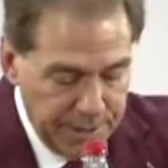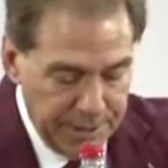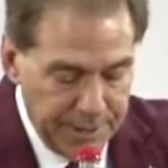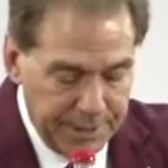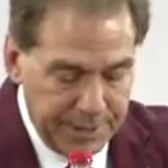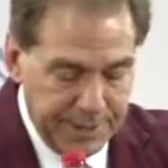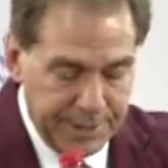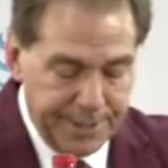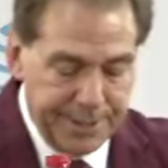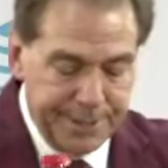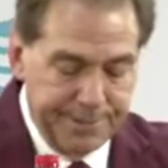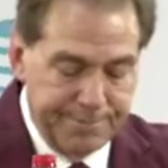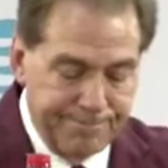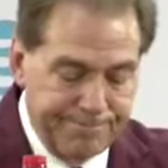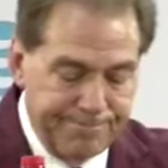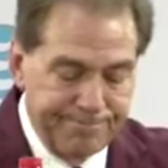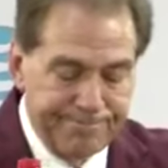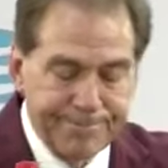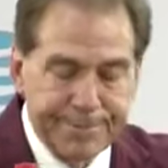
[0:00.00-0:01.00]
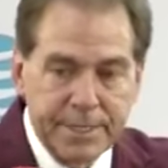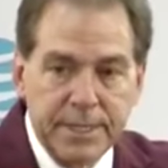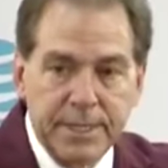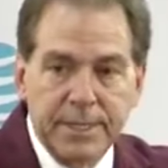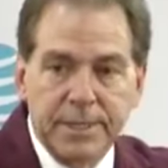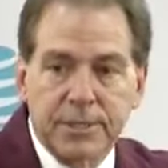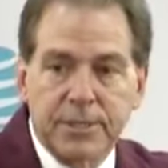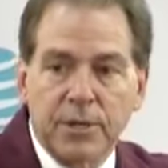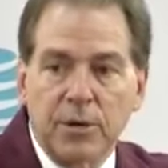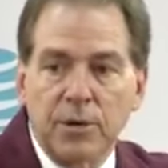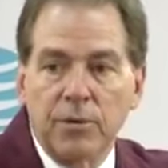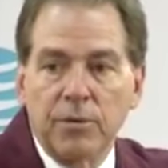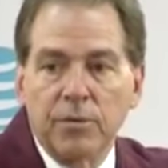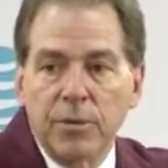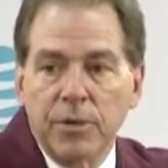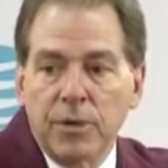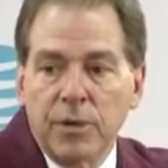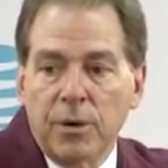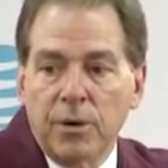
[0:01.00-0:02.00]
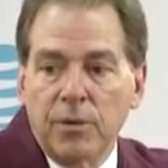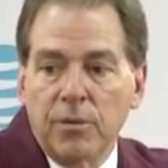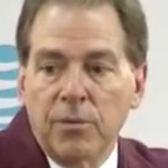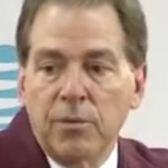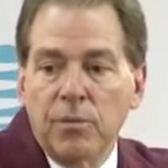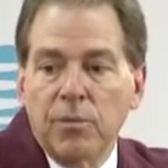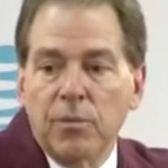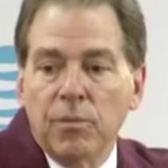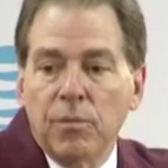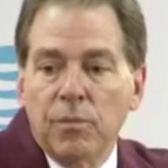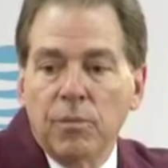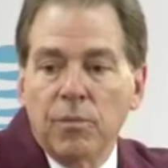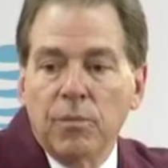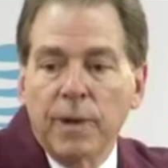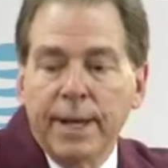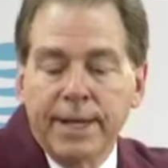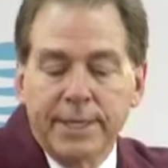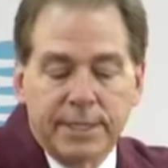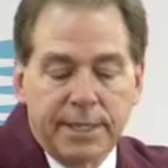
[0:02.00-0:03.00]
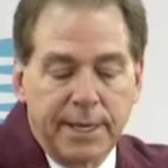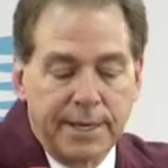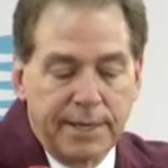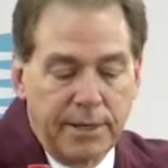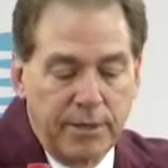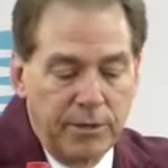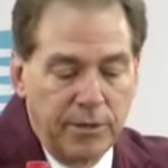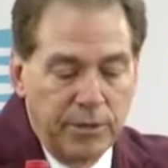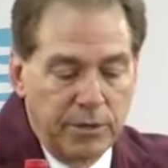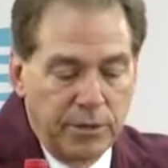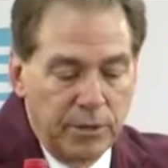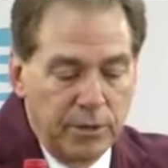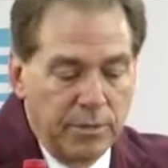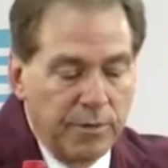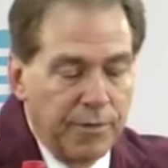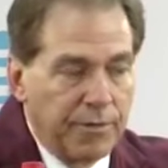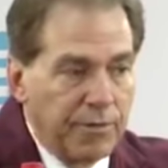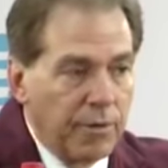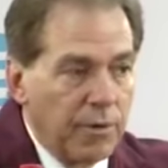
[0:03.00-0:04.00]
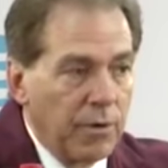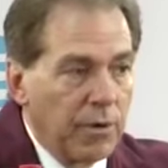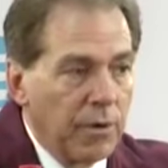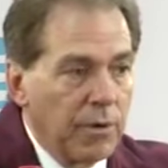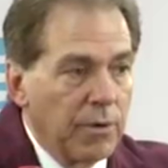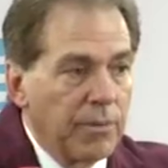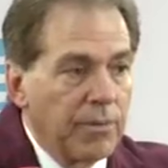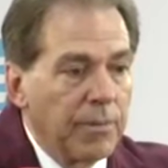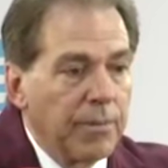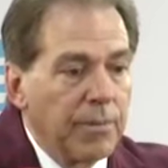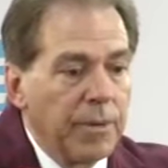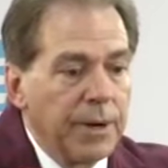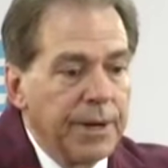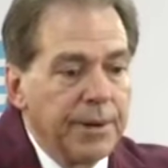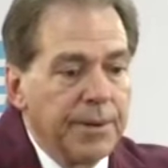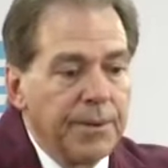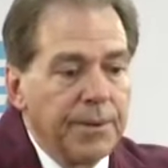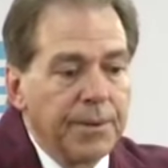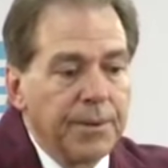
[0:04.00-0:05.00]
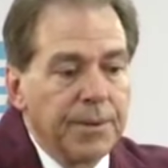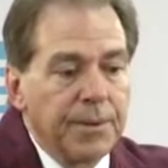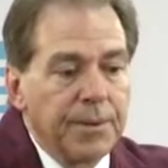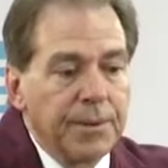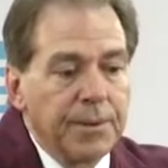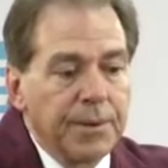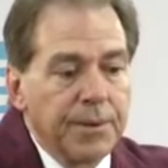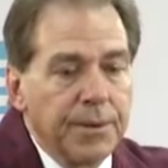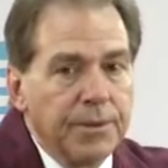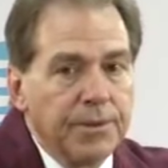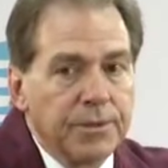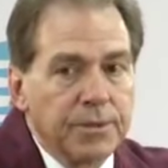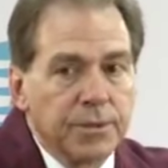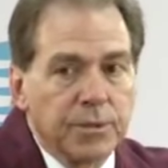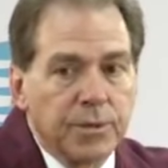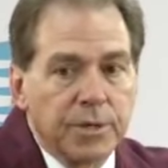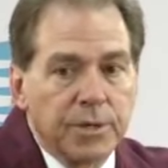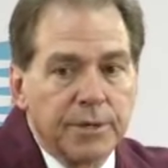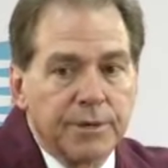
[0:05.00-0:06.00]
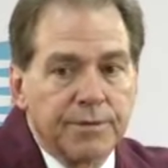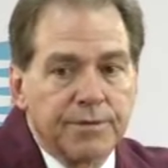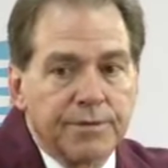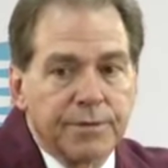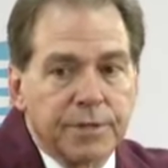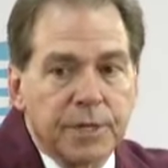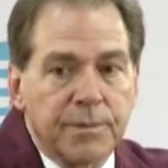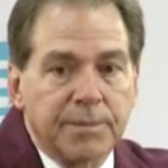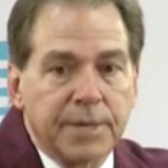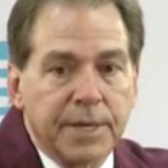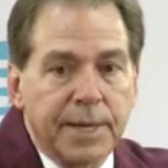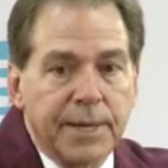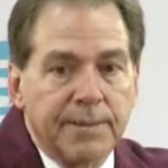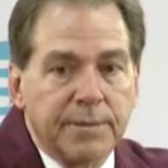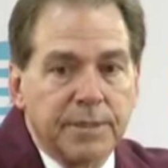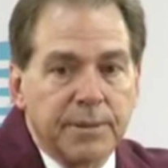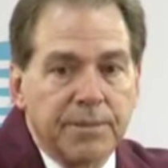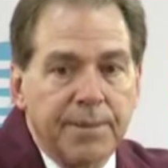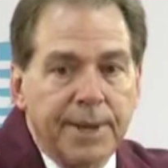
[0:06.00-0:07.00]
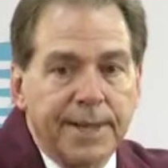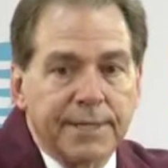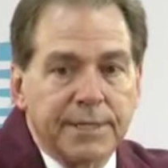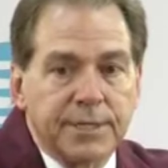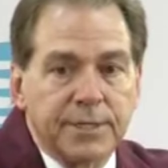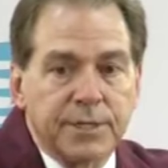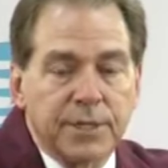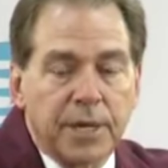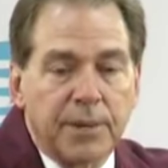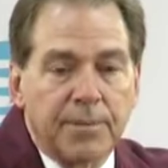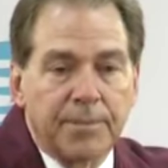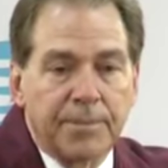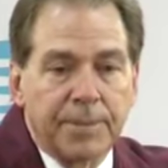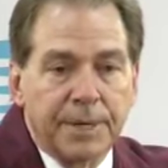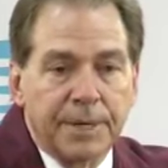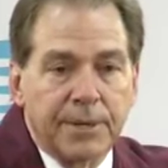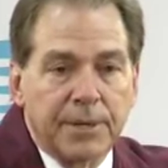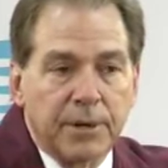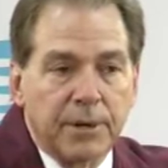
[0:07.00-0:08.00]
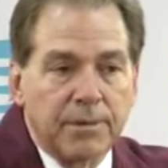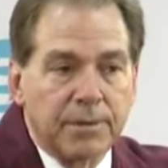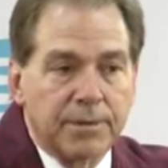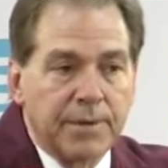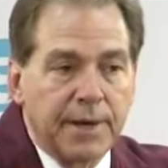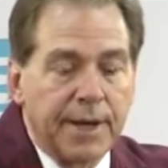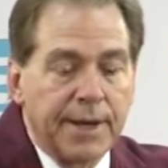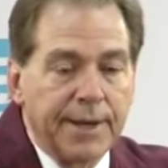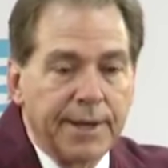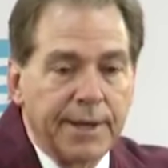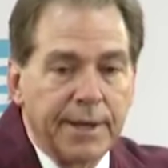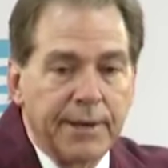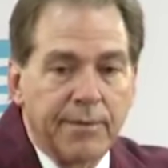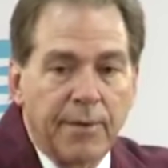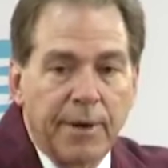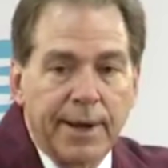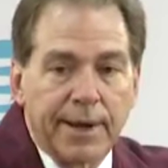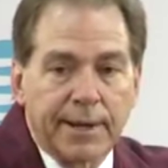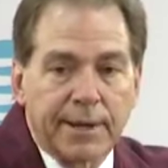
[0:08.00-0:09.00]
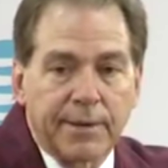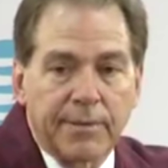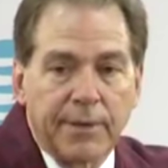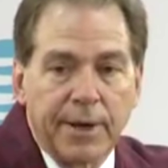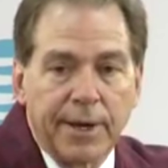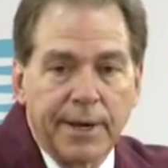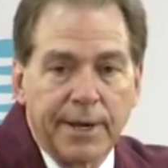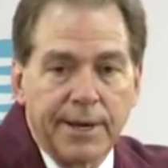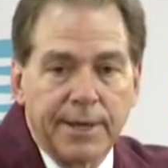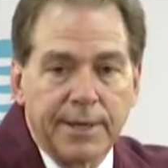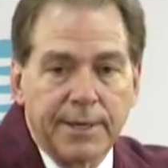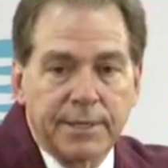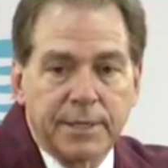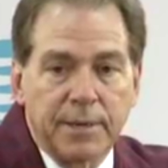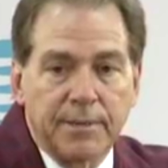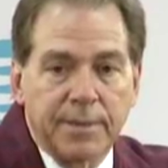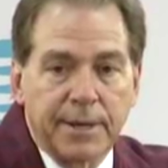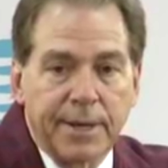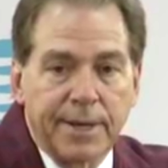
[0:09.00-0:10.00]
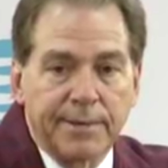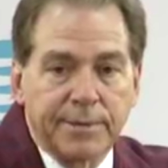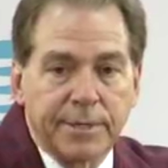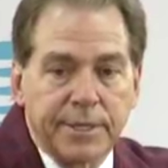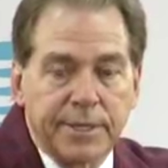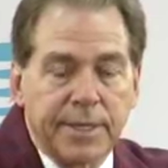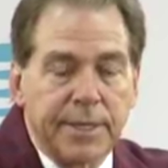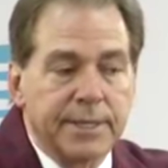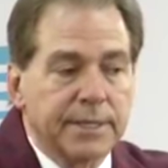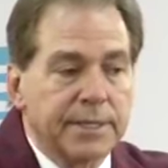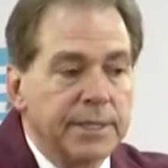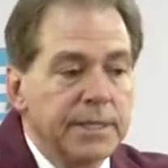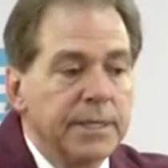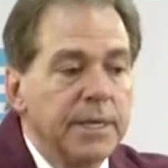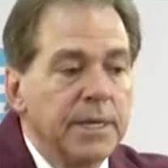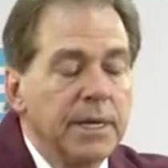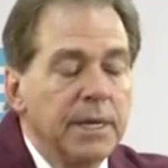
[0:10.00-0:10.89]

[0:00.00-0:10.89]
Um, so, you know, as I alluded to before, when you sort of sometimes it matches up in terms of how you get ranked and rated, sometimes it doesn't.